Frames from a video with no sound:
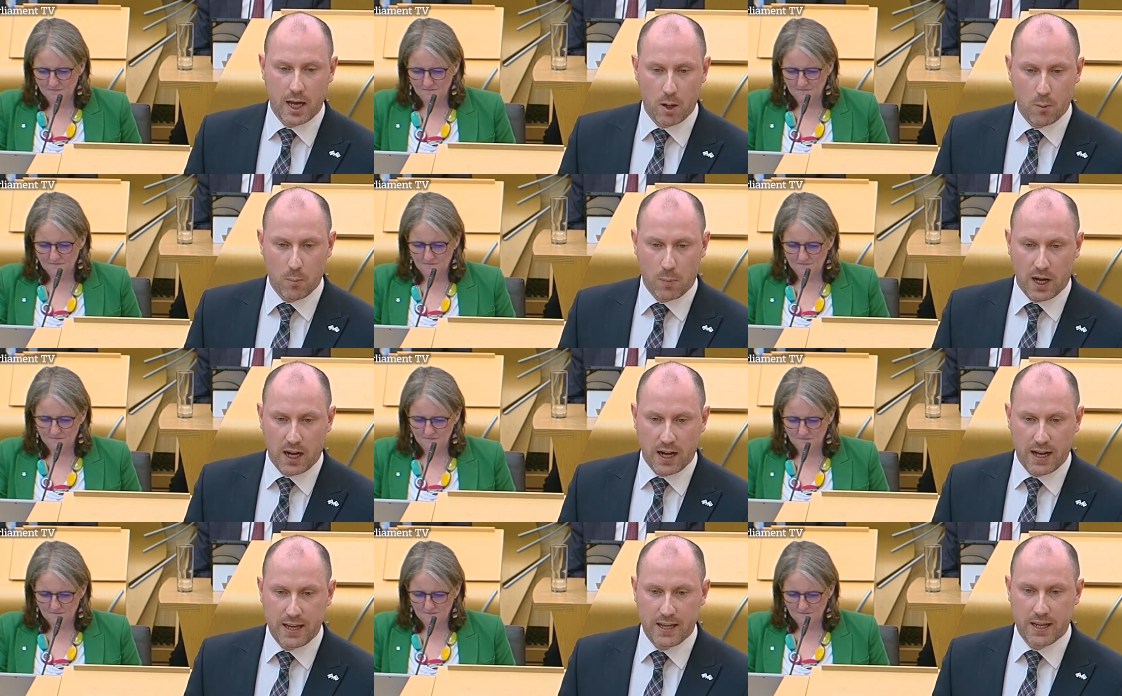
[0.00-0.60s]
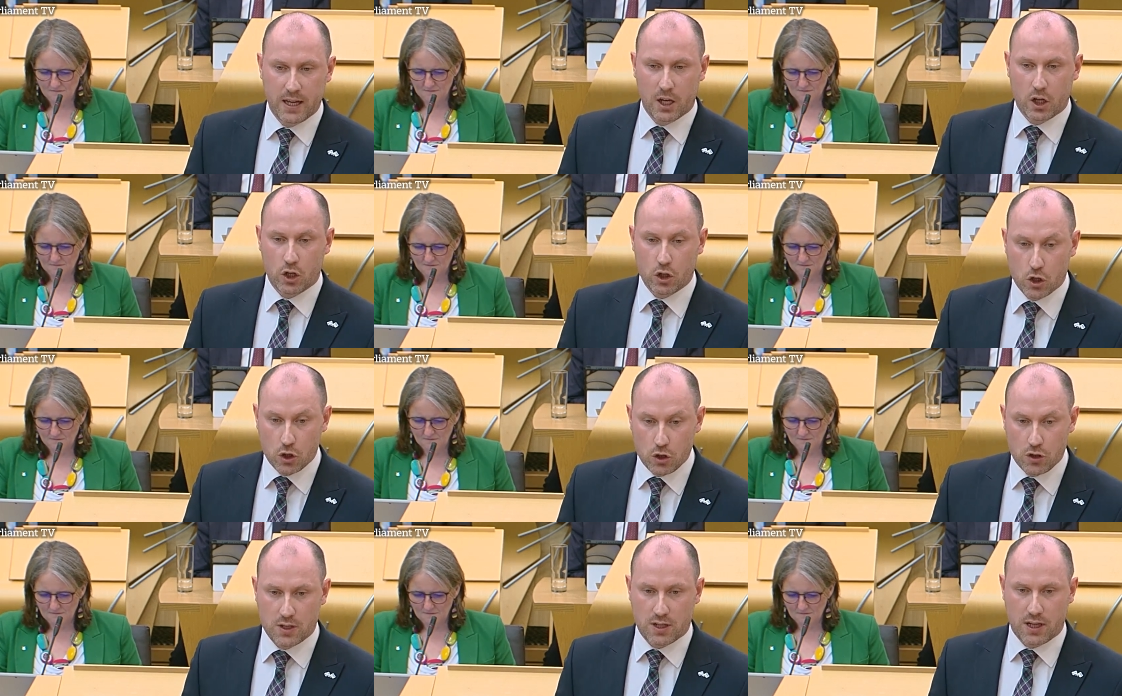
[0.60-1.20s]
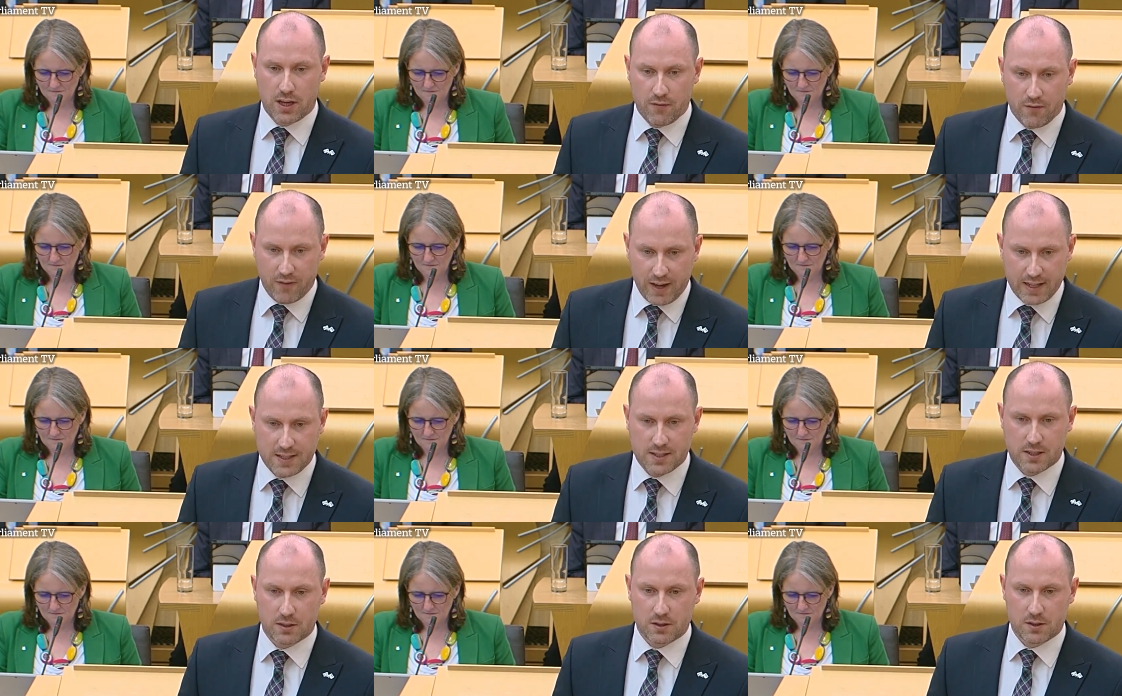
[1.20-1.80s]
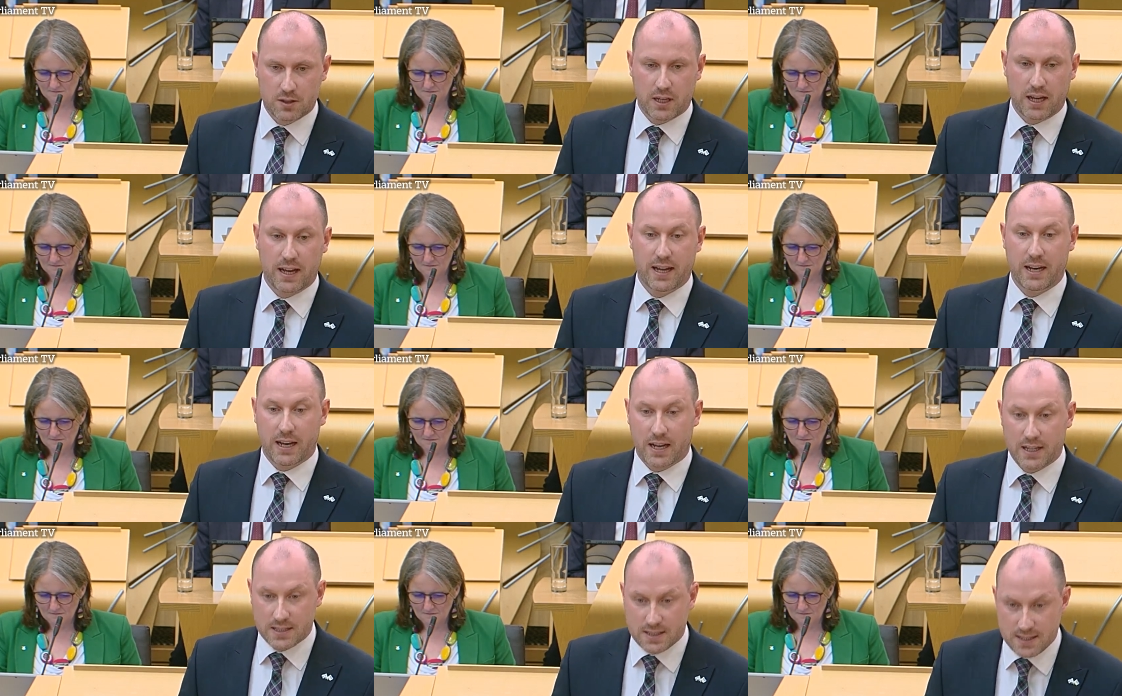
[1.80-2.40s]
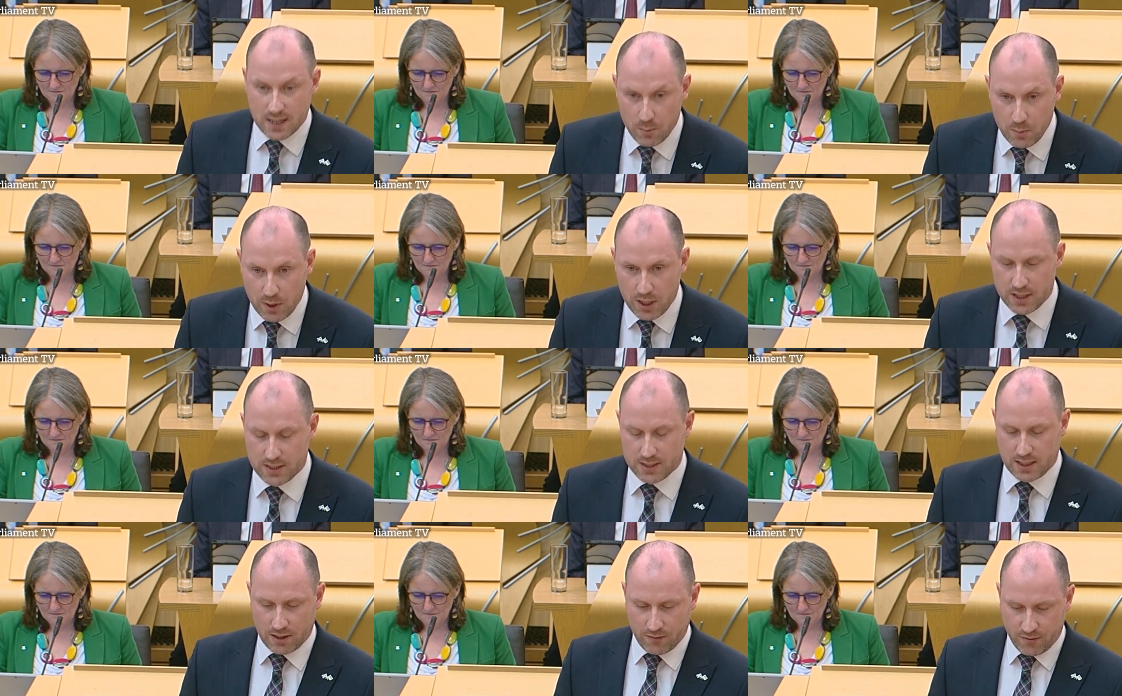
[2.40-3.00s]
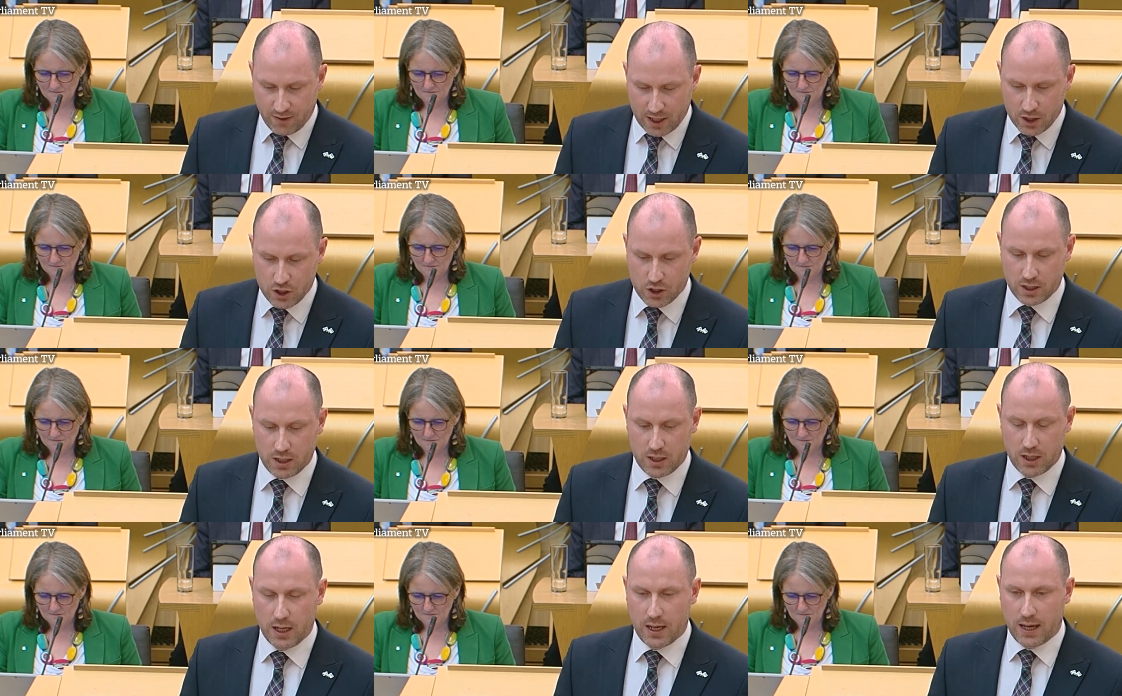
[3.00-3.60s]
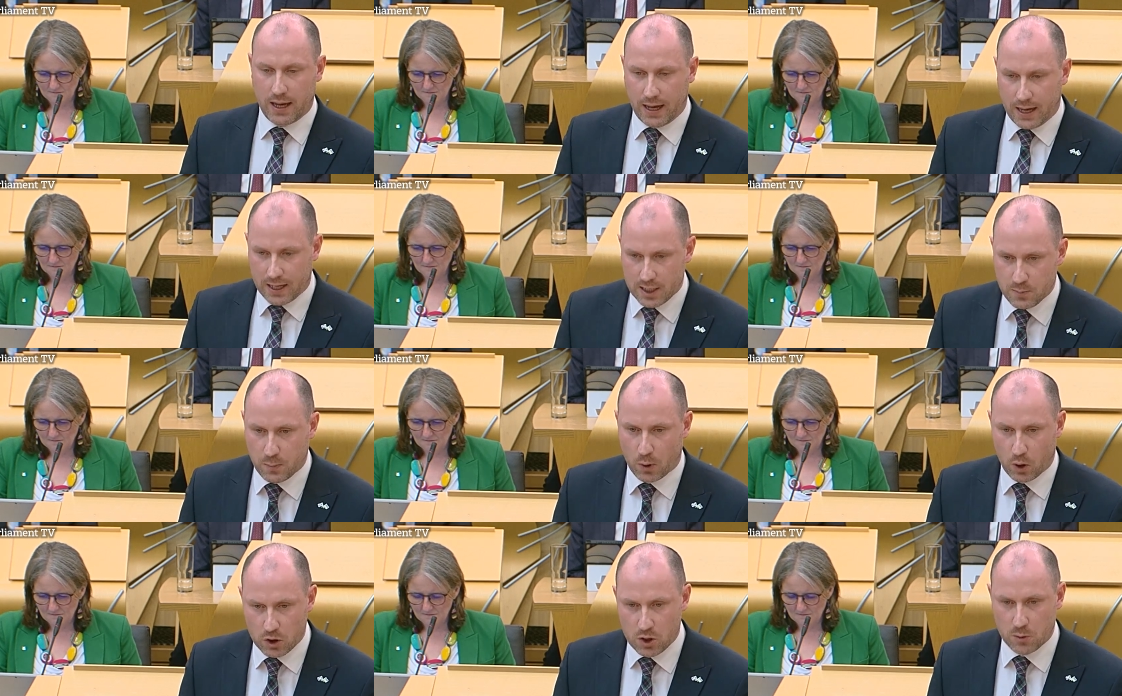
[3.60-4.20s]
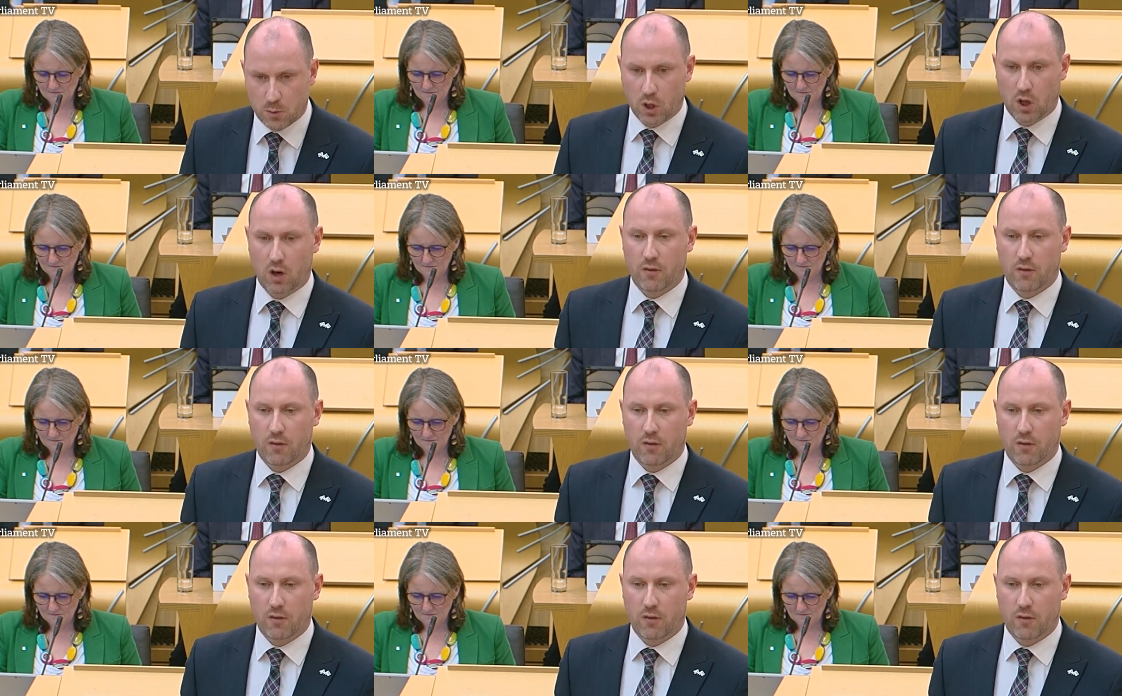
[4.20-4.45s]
Speaker 1: by good vessels in as timious a fashion as possible.